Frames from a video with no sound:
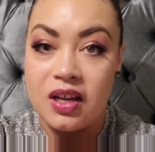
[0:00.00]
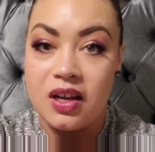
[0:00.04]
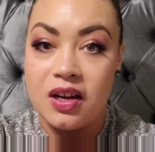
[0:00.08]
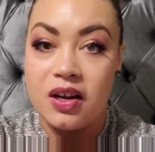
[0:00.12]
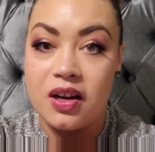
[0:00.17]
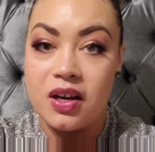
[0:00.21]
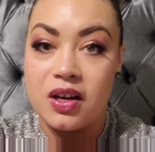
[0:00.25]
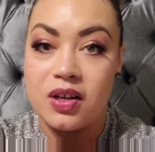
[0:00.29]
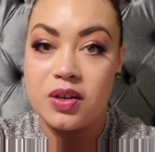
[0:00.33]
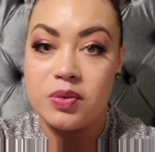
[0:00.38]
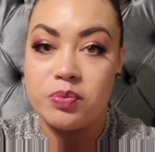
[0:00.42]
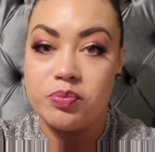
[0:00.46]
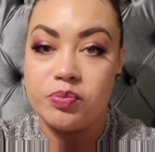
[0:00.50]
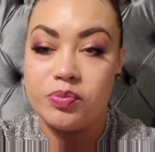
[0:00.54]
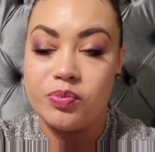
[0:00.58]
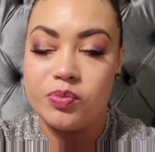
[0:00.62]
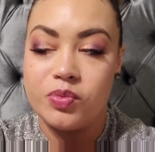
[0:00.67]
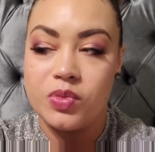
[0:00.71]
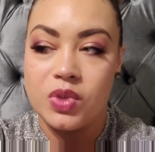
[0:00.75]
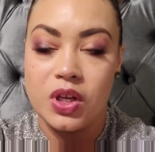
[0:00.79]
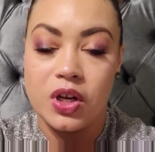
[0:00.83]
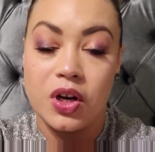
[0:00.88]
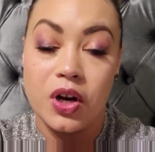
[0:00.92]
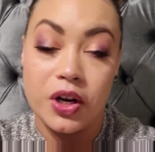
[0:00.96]

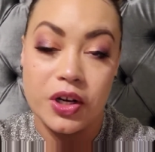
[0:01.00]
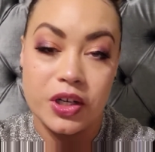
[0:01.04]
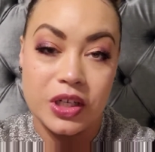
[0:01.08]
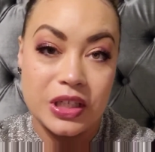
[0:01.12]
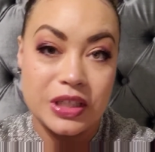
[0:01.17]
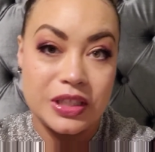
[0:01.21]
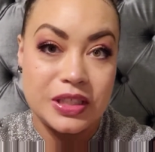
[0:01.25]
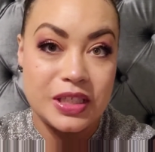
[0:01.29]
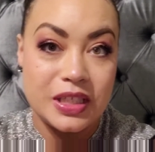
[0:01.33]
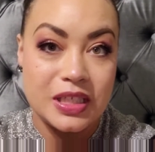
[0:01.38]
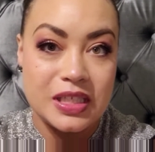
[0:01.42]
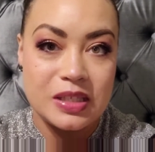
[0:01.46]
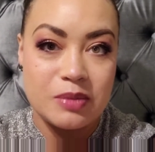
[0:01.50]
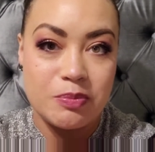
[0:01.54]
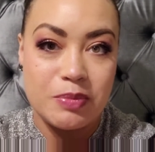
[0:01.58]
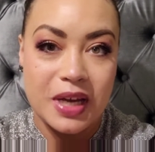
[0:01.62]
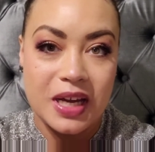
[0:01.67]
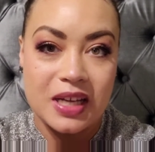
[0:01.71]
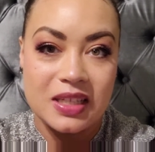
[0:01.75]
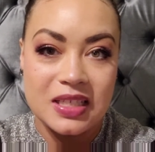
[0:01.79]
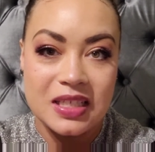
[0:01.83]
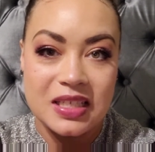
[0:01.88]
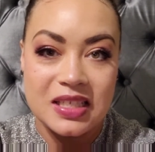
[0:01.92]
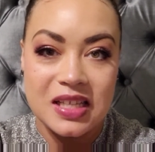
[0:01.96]
There are good days and
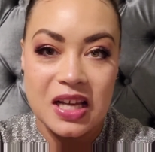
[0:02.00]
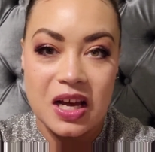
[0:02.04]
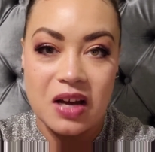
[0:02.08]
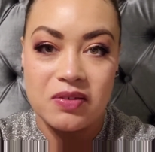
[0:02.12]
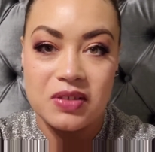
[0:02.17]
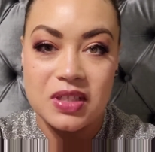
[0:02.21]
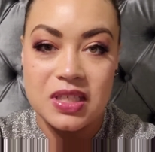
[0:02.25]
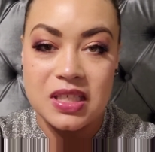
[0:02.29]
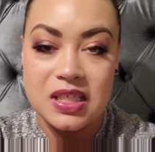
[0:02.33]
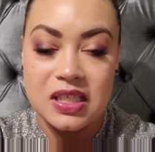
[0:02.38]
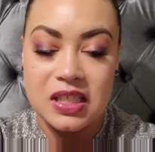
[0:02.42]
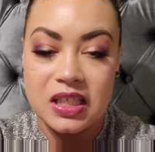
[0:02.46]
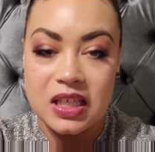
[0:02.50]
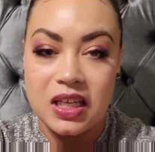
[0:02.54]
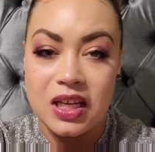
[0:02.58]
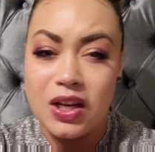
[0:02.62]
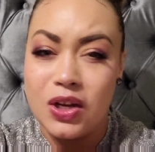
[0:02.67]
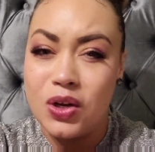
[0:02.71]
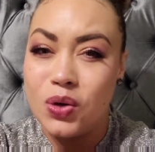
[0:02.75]
bad days, obviously.